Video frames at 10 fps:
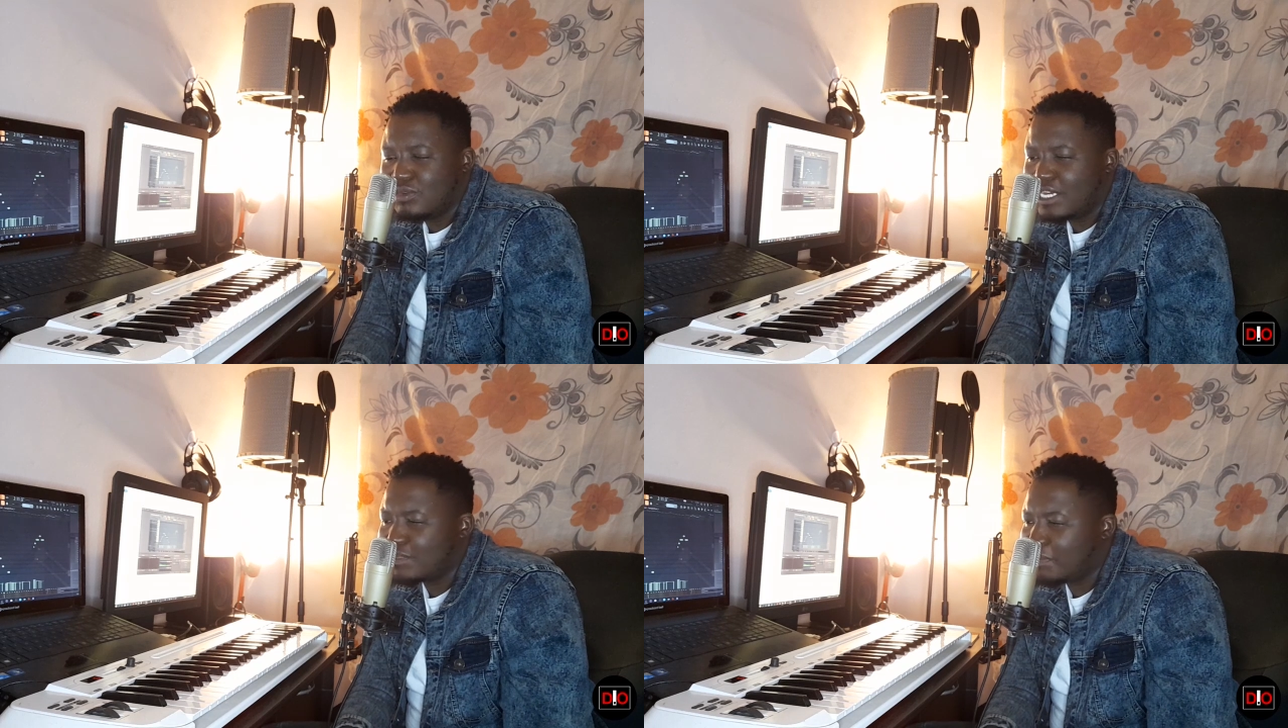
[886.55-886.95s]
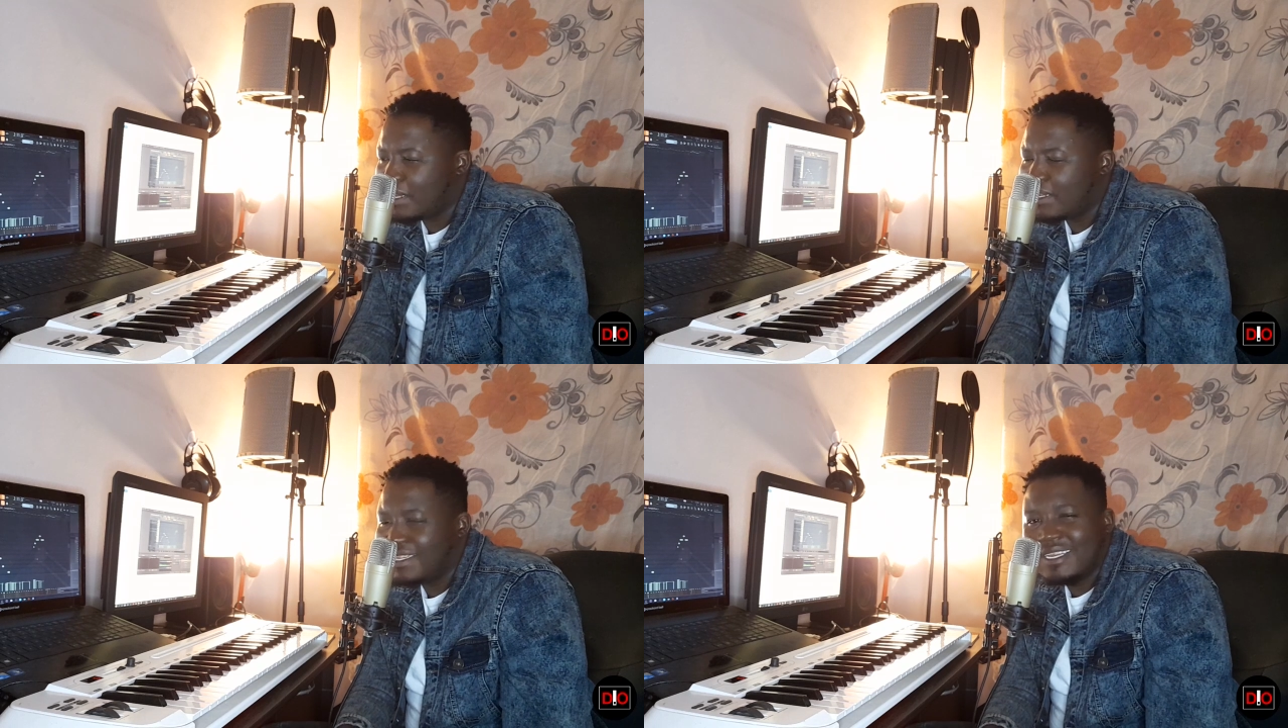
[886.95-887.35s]

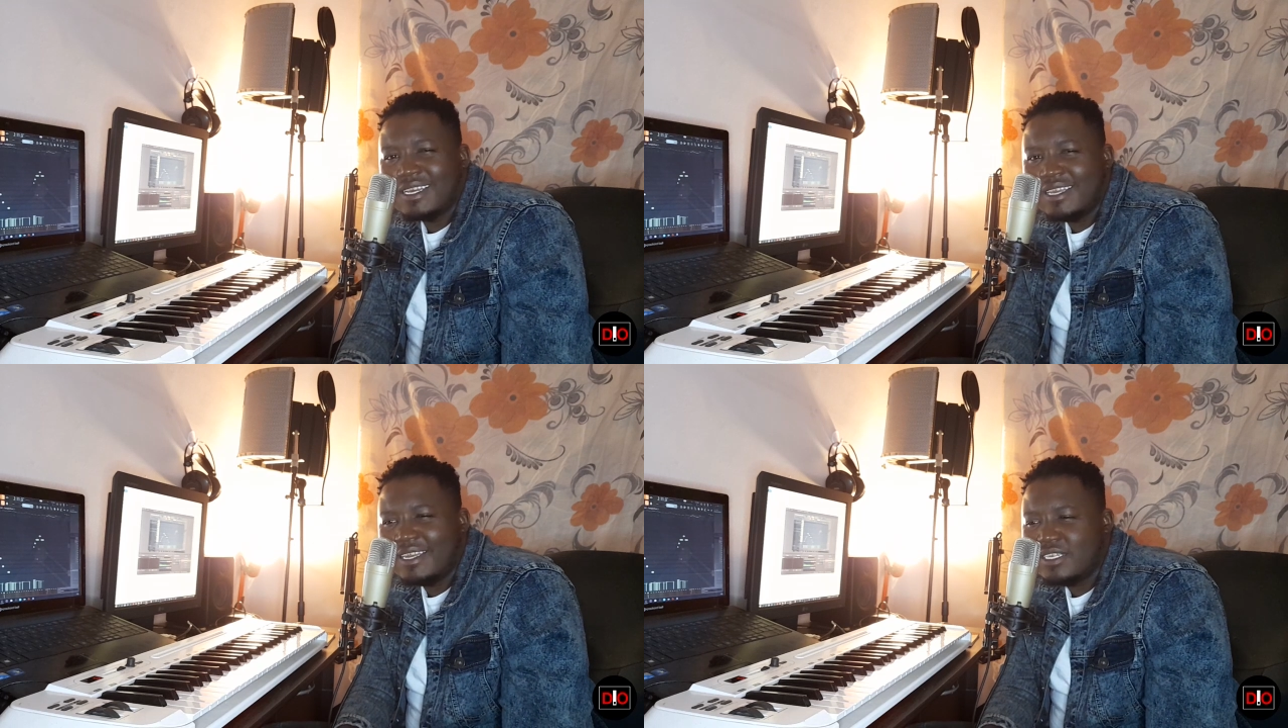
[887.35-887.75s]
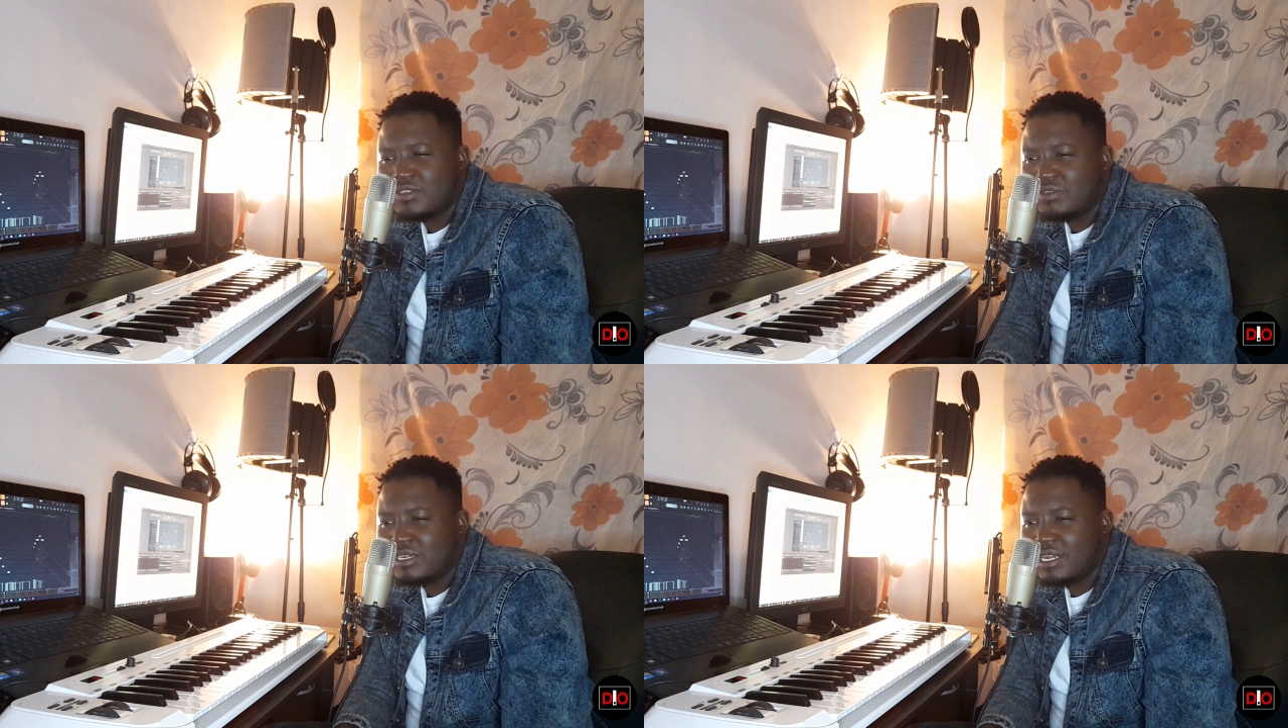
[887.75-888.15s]
explaining the
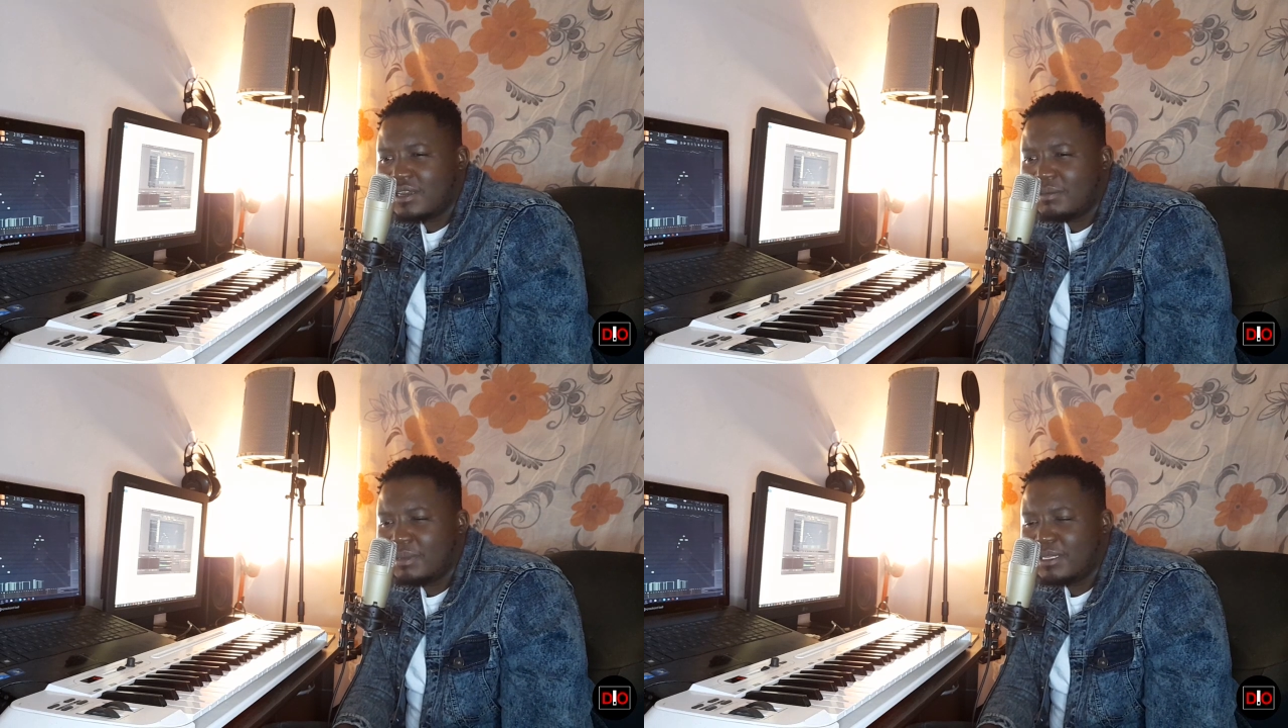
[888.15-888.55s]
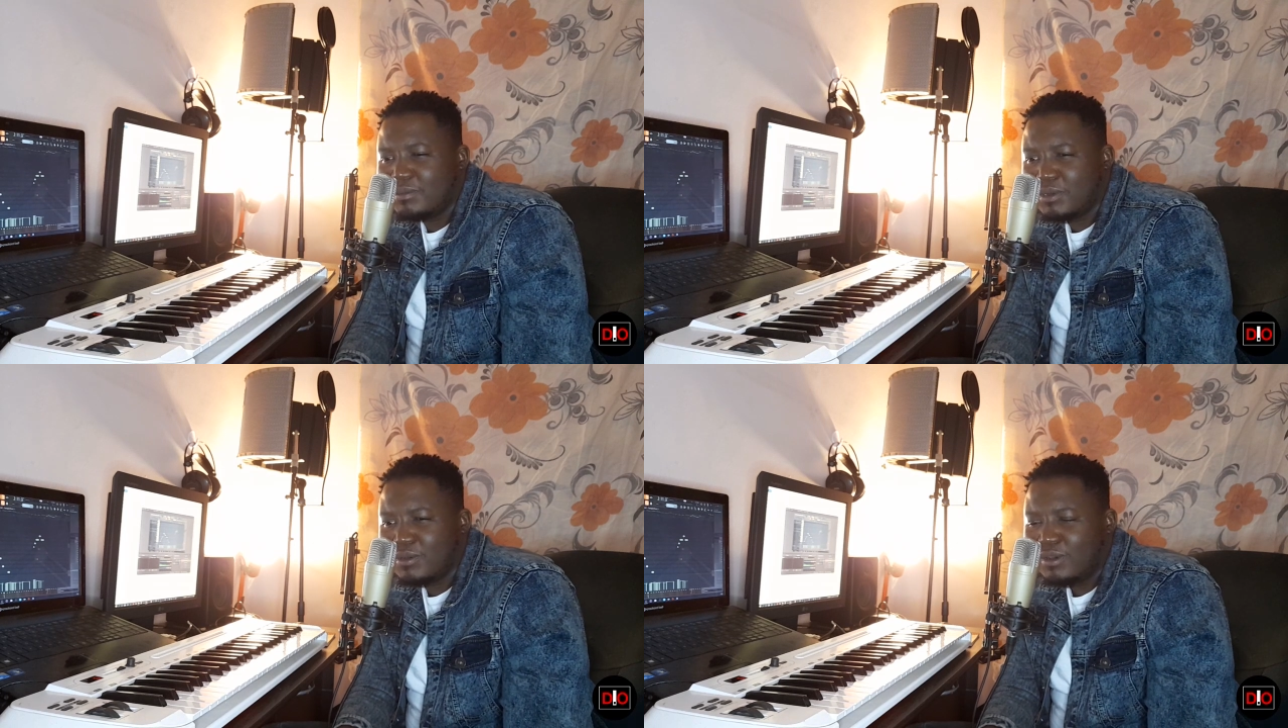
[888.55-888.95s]
industry a little bit
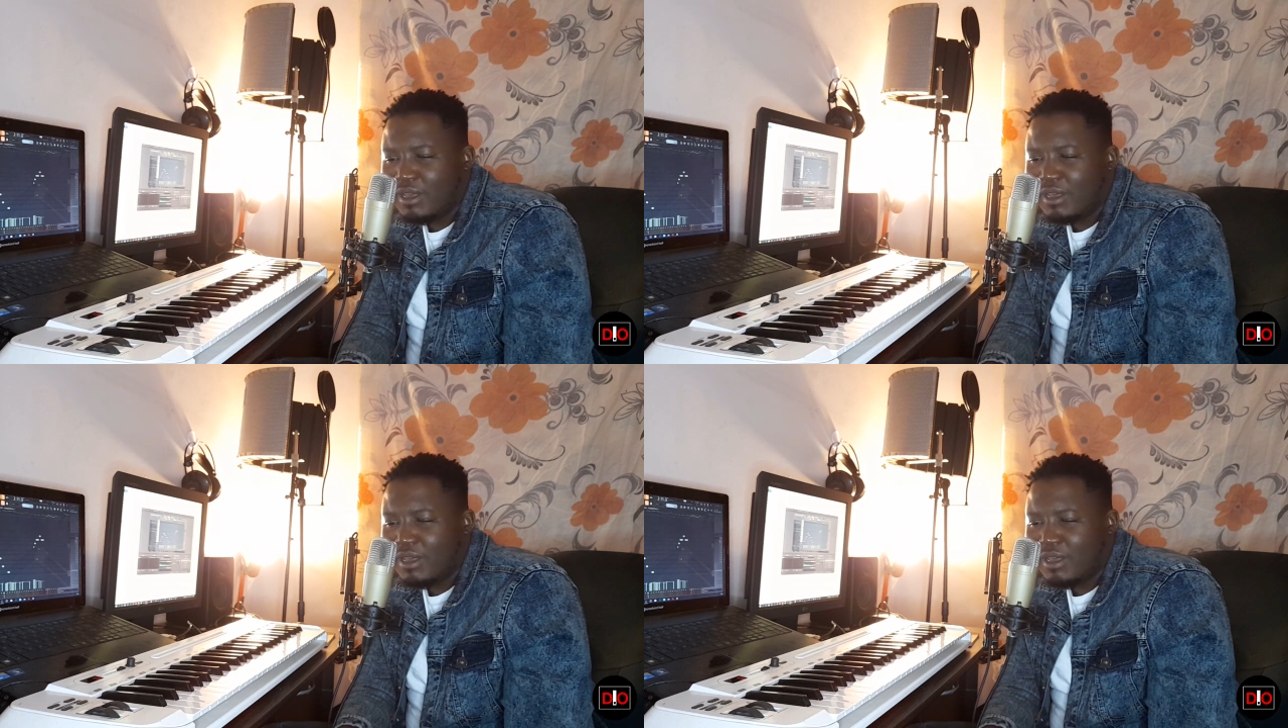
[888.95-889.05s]
more,